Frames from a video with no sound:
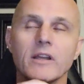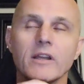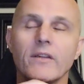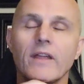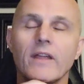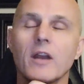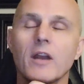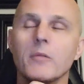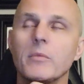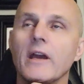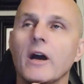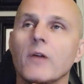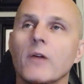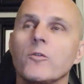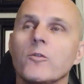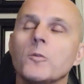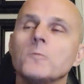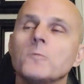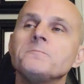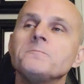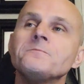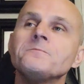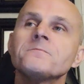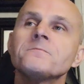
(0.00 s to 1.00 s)
That'll be helpful.
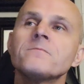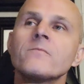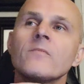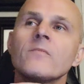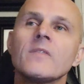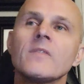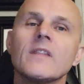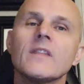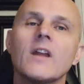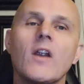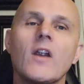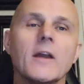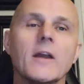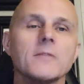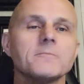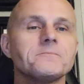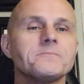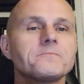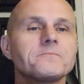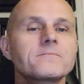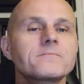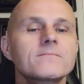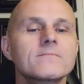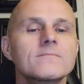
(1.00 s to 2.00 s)
All right.
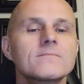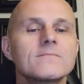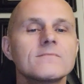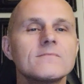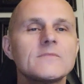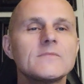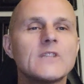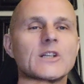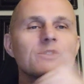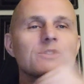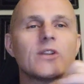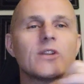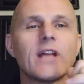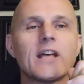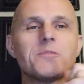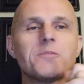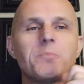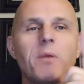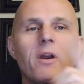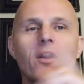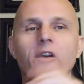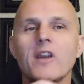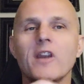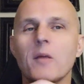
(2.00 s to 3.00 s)
So that's
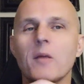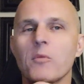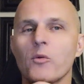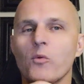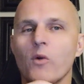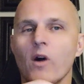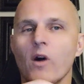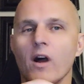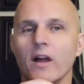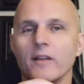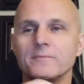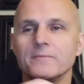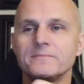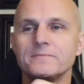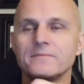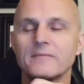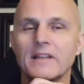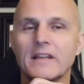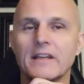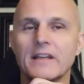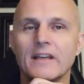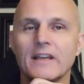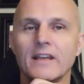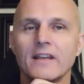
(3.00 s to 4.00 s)
parent number one.
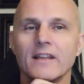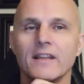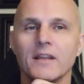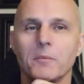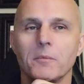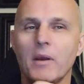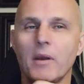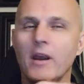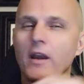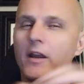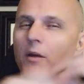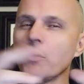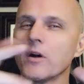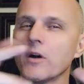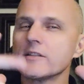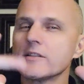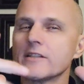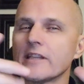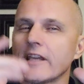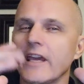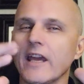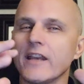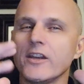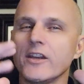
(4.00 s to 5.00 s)
The parent that wants the
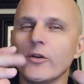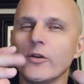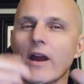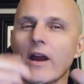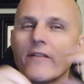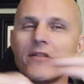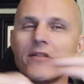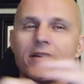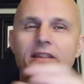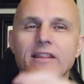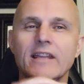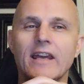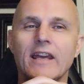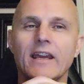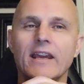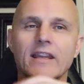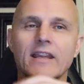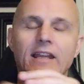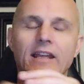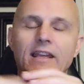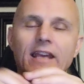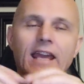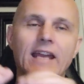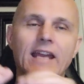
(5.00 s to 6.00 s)
kid to do everything and
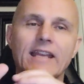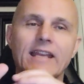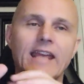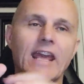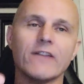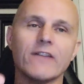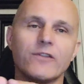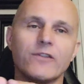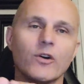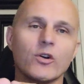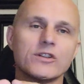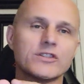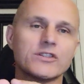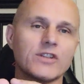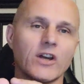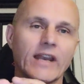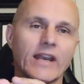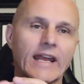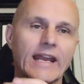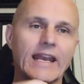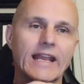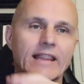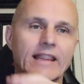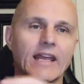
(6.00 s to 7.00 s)
the kid can't focus on
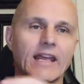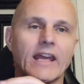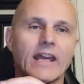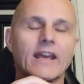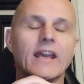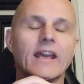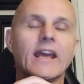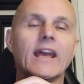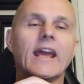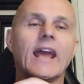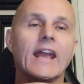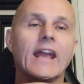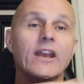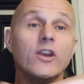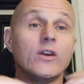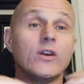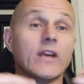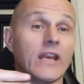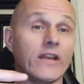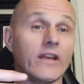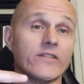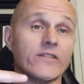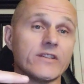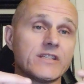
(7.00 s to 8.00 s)
anything. And you can
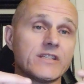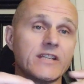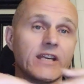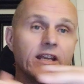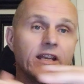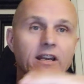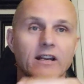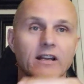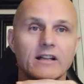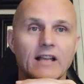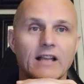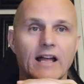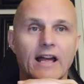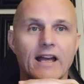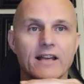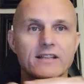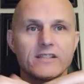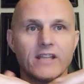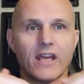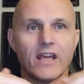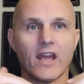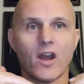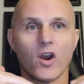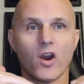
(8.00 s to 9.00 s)
even see it in class.
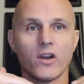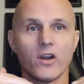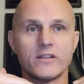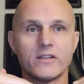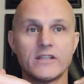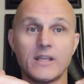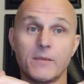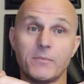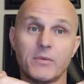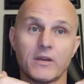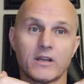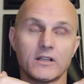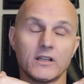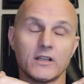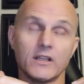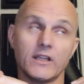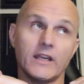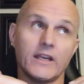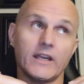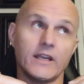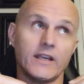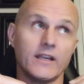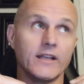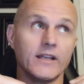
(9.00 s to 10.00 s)
They are
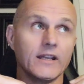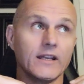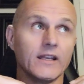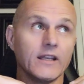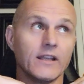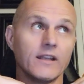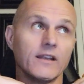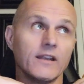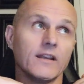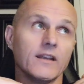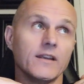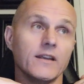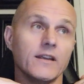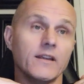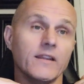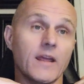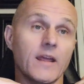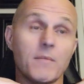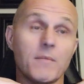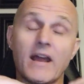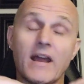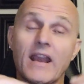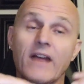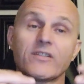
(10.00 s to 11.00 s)
typically, they
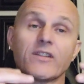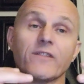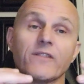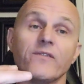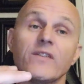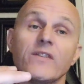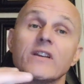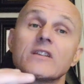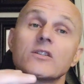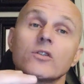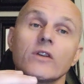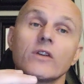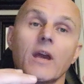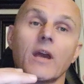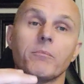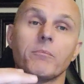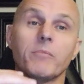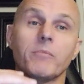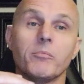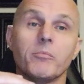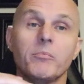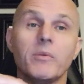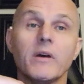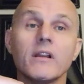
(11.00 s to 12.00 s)
might have some physical
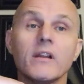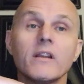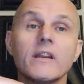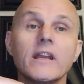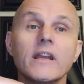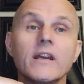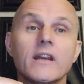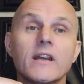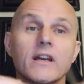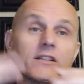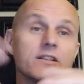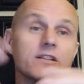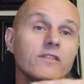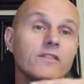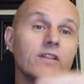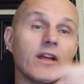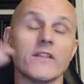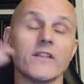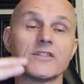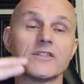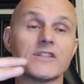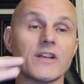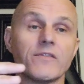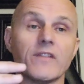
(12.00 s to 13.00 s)
capability because of the other
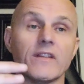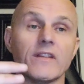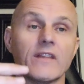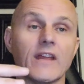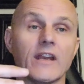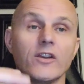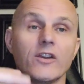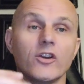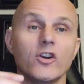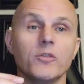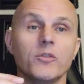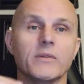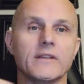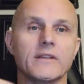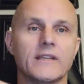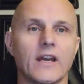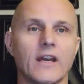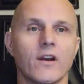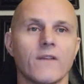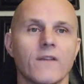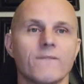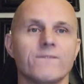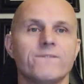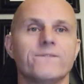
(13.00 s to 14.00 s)
stuff that they do, but they
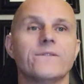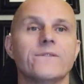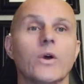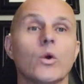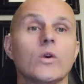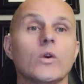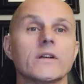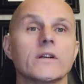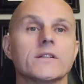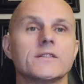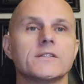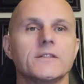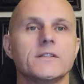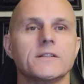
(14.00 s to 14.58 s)
aren't focused.